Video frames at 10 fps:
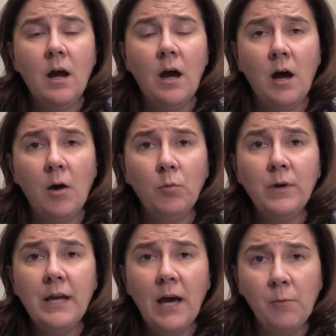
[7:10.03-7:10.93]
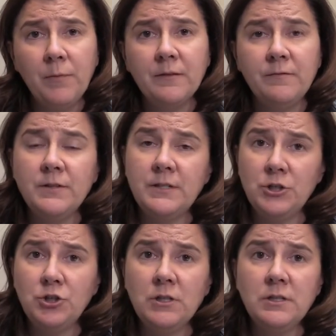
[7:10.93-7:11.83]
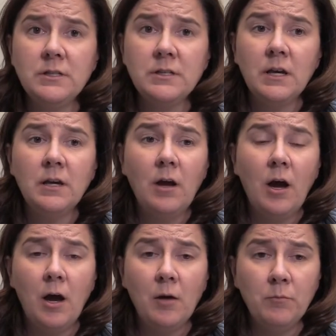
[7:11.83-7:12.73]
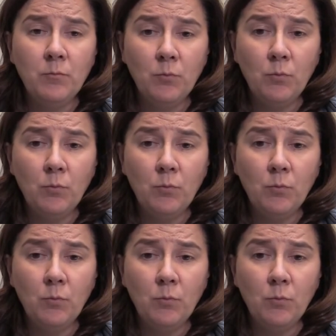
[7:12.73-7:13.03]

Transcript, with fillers: Uh, we help the physicians. Um,